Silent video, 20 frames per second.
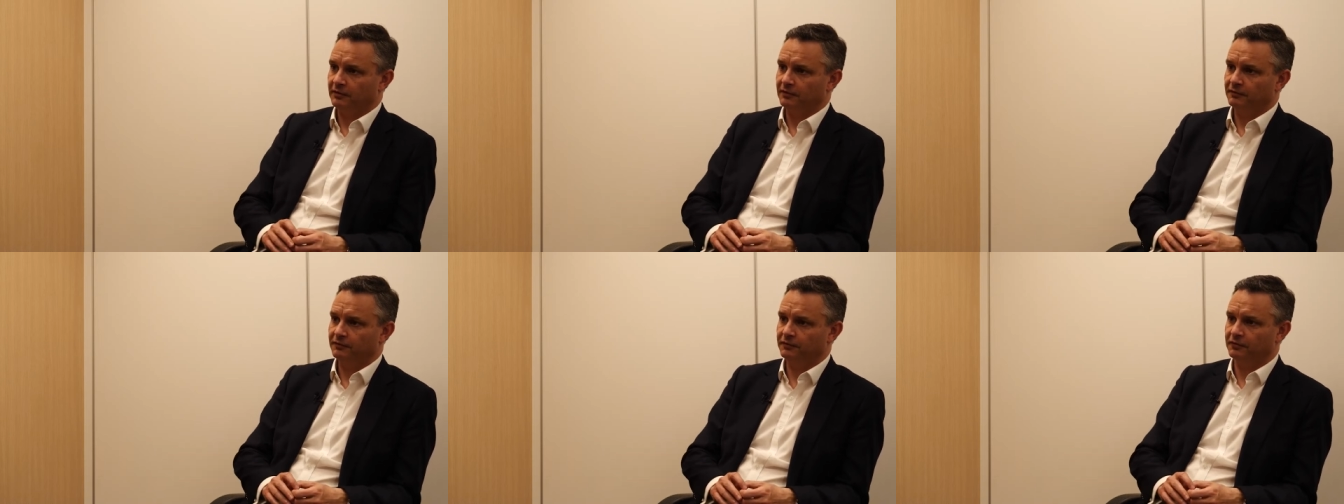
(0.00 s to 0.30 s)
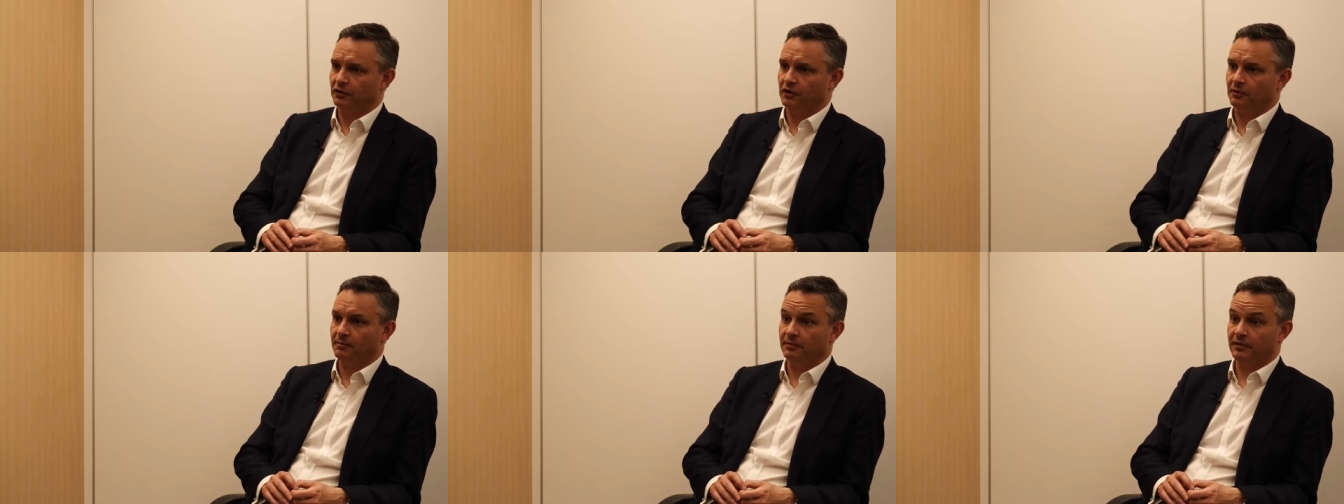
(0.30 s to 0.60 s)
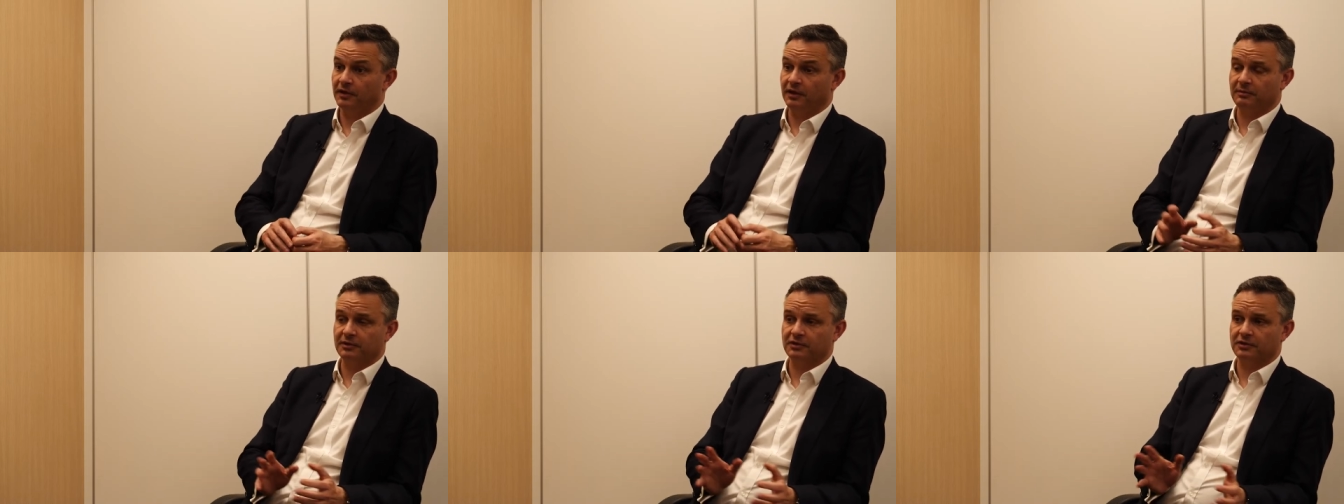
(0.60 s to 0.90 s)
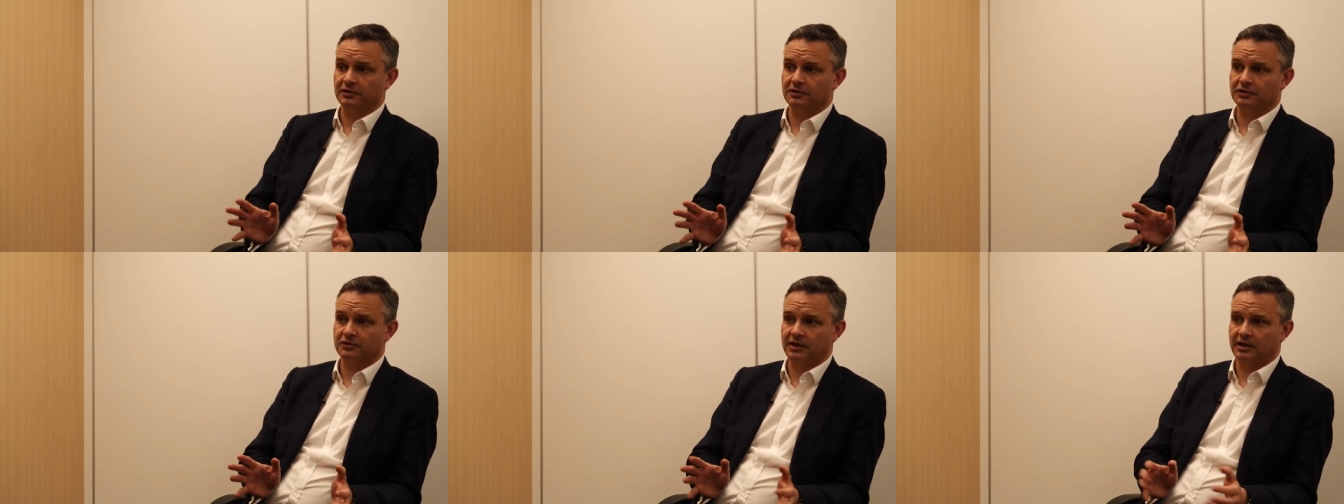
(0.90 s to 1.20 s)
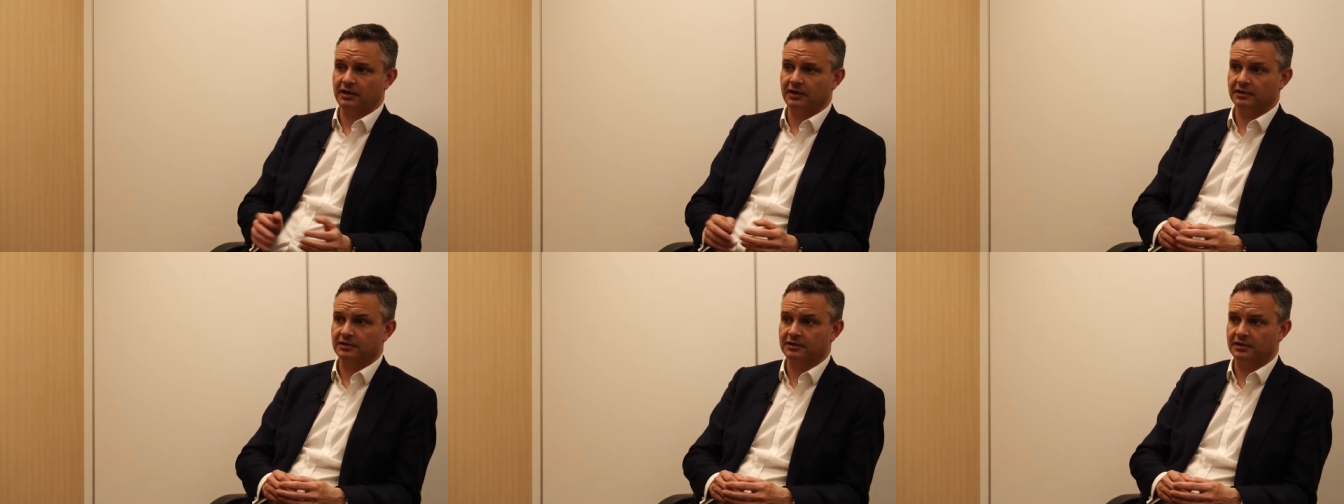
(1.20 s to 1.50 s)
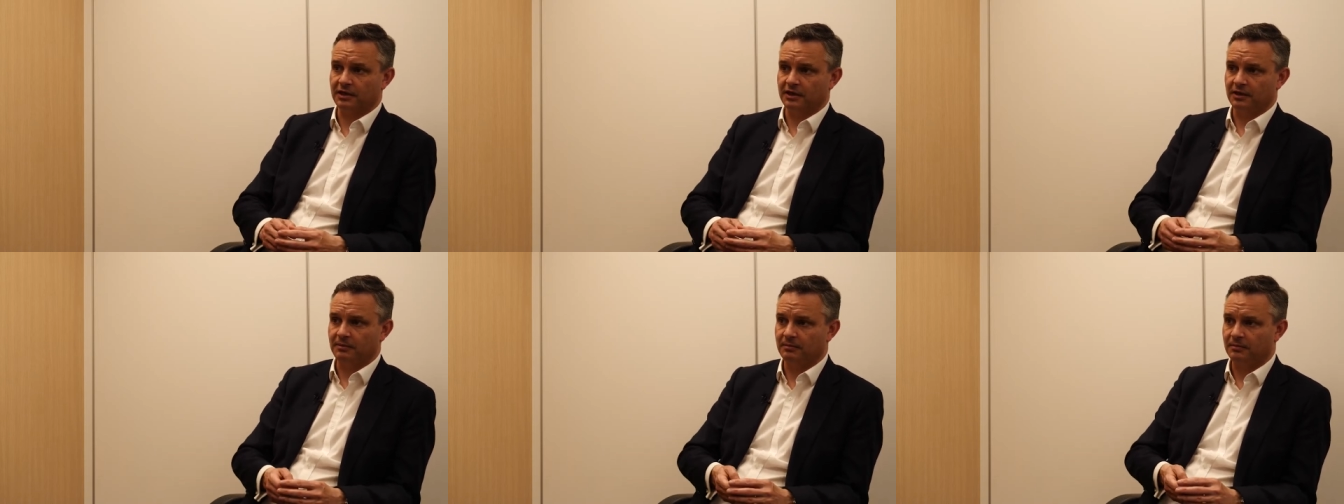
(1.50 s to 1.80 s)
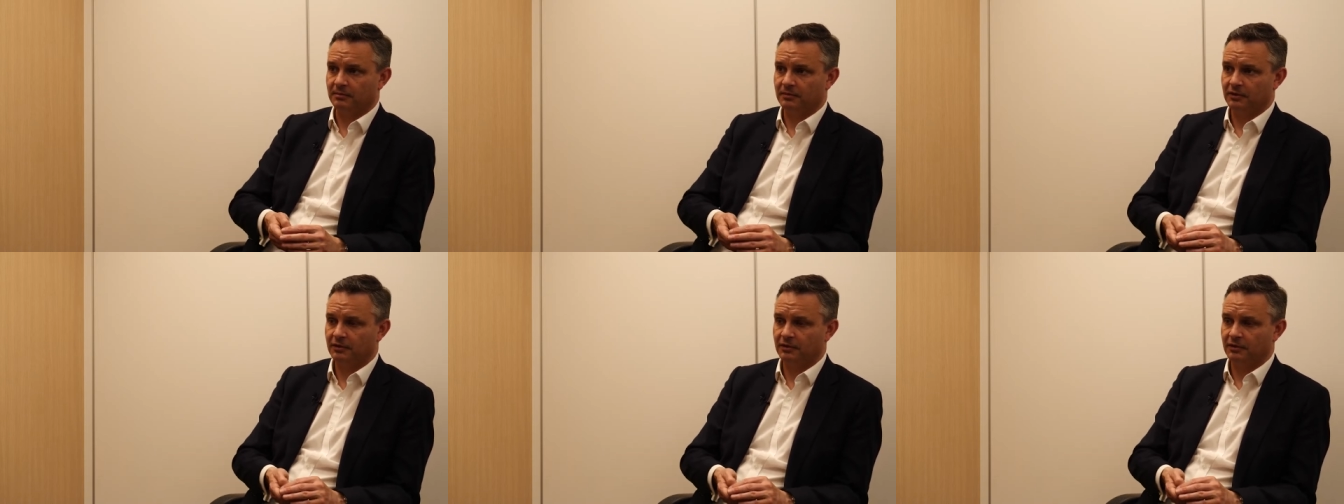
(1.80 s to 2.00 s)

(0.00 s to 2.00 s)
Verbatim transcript: from the emissions trading scheme,